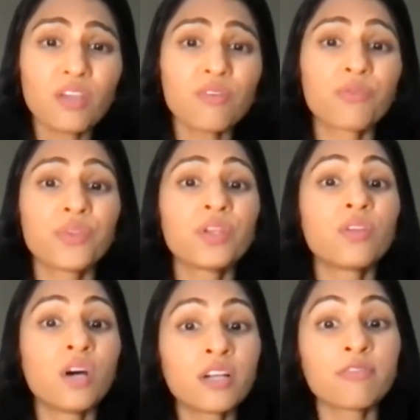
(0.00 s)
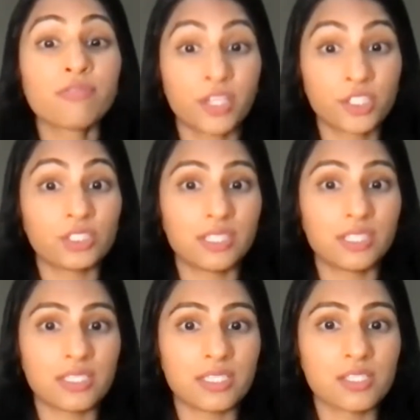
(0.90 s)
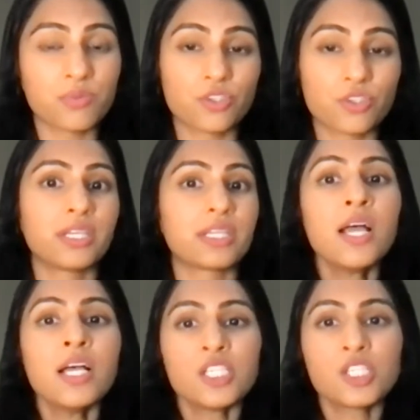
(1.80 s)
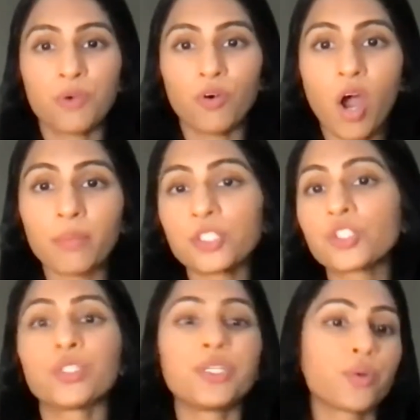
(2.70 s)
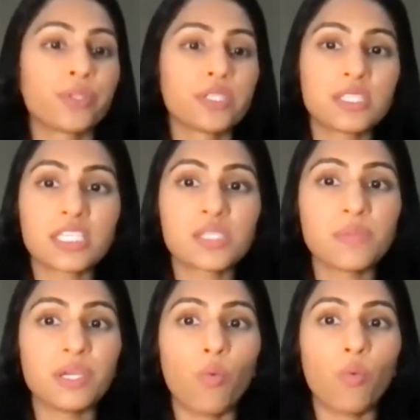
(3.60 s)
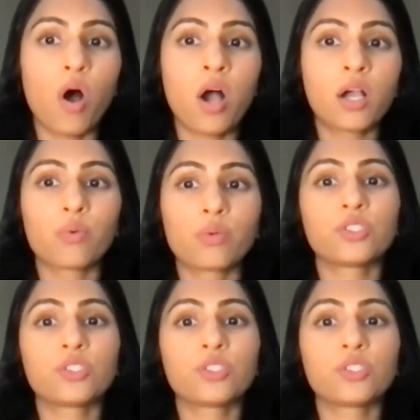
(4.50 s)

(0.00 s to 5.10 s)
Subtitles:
For the lung function tests, which are like spirometry or the 6-minute walk,